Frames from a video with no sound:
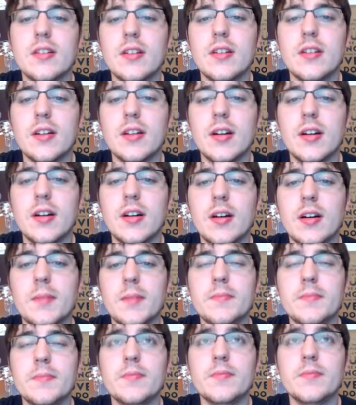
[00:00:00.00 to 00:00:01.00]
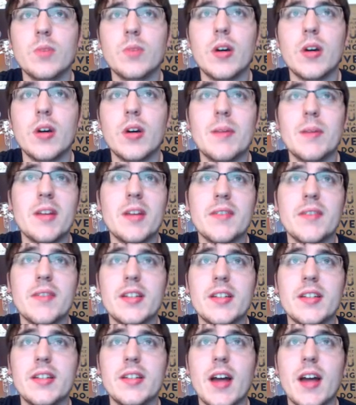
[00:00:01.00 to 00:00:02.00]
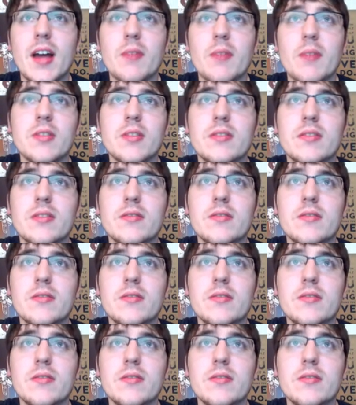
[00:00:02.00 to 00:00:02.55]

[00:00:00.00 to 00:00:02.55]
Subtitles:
Well, I mean, if I did, I wouldn't